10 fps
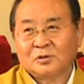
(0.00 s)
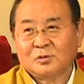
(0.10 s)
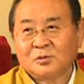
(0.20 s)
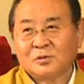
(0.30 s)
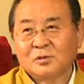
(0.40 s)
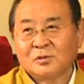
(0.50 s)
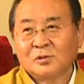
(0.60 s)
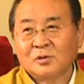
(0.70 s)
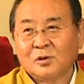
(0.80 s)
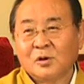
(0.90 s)
to
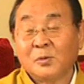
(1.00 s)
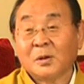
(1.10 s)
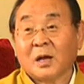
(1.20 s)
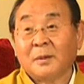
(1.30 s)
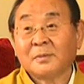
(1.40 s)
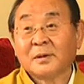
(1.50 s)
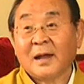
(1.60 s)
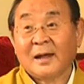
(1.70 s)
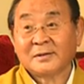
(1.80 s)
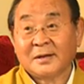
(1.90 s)
overcome
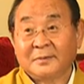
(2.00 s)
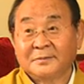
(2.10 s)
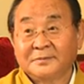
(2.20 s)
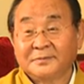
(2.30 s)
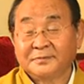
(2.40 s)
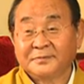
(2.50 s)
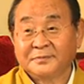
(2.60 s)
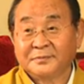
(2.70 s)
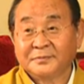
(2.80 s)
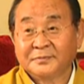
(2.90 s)
cancer.
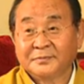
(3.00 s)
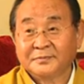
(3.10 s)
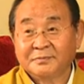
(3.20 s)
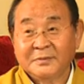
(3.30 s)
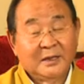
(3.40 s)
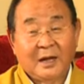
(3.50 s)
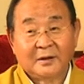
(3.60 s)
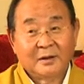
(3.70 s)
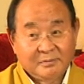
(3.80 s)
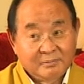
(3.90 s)
Many
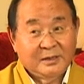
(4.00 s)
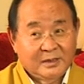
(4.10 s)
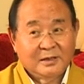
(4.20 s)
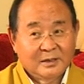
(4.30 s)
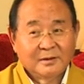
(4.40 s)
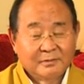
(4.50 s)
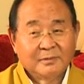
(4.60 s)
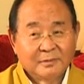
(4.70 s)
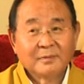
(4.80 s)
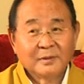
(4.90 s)
other, really.
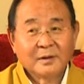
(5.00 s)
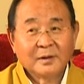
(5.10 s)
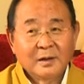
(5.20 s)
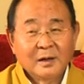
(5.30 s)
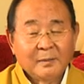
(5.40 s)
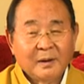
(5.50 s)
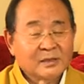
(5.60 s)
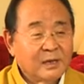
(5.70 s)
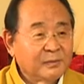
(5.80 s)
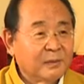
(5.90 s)
But
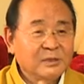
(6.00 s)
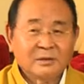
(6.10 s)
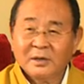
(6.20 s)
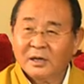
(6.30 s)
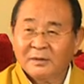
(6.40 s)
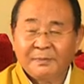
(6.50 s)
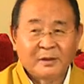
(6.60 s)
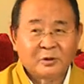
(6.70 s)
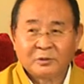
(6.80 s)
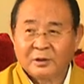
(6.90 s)
sometimes it
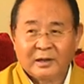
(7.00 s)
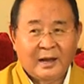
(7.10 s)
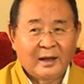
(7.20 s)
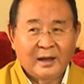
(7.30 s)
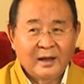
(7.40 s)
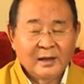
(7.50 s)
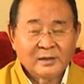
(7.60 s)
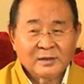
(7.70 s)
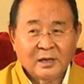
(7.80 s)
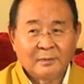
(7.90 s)
depends on your layer.
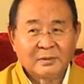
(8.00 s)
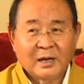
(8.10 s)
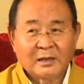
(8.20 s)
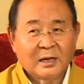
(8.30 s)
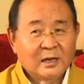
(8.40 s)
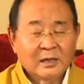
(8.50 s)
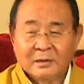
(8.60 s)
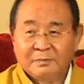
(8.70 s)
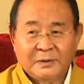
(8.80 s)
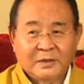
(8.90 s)
Some get
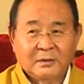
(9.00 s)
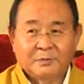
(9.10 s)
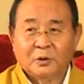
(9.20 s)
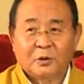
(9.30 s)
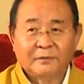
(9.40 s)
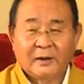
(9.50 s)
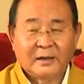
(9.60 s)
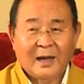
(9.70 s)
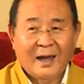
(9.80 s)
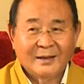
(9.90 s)
completely
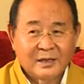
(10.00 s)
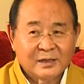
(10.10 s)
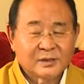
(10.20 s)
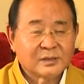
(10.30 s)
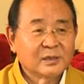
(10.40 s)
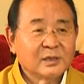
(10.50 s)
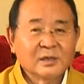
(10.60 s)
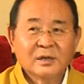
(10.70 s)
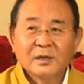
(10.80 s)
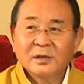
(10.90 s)
purified. Others
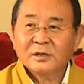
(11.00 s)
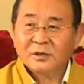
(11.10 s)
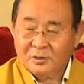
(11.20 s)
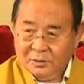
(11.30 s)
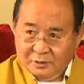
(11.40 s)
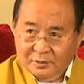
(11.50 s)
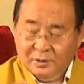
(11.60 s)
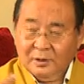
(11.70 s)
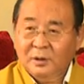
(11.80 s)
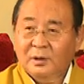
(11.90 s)
you know,
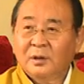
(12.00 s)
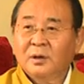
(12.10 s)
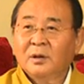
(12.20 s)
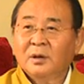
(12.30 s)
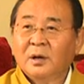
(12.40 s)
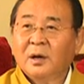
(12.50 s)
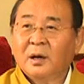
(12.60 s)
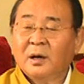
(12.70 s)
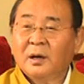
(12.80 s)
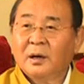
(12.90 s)

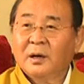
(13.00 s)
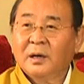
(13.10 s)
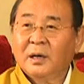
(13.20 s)
uh,